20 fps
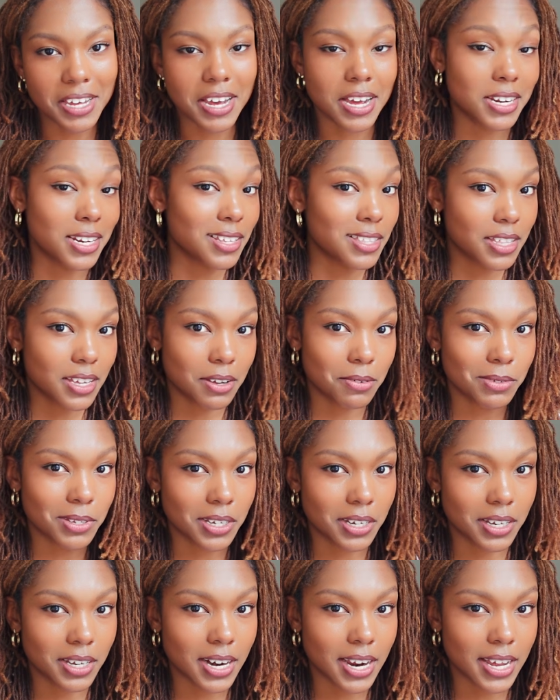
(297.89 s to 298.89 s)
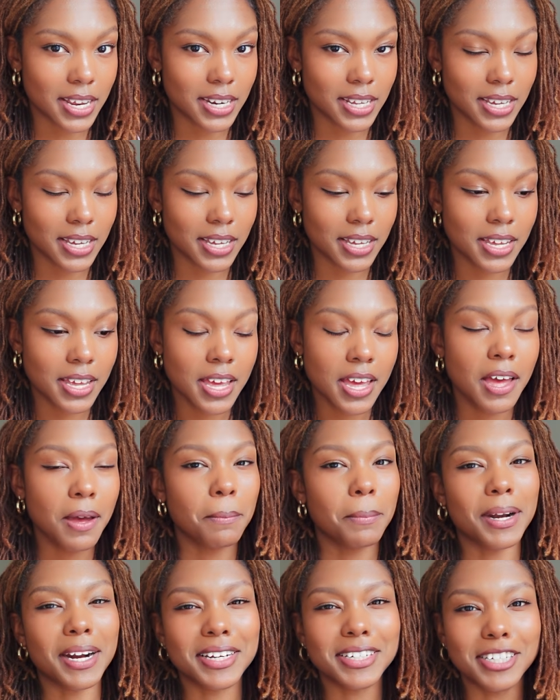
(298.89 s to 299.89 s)
I didn't think it was a good idea,
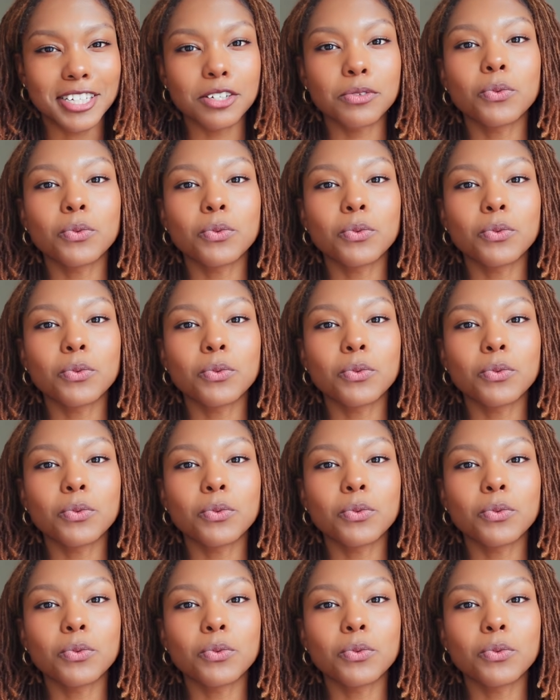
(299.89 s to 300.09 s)
but I did